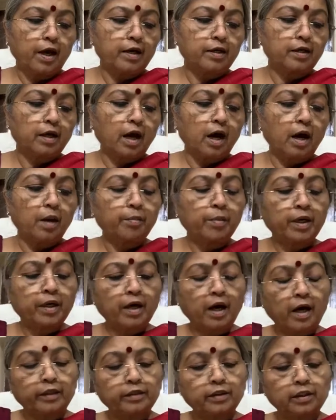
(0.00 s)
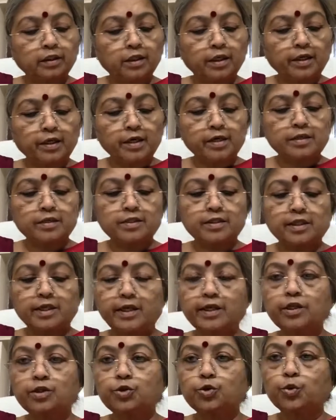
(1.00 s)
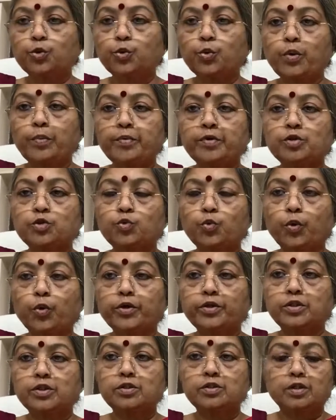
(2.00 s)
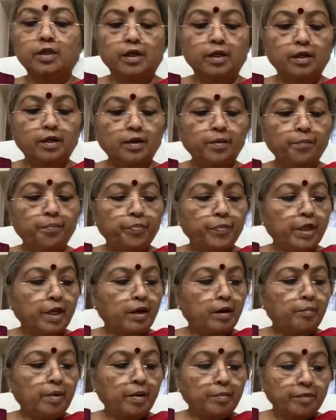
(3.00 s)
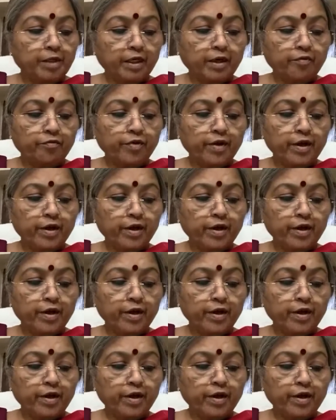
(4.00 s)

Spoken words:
And among other things, it is linked to women's voices in public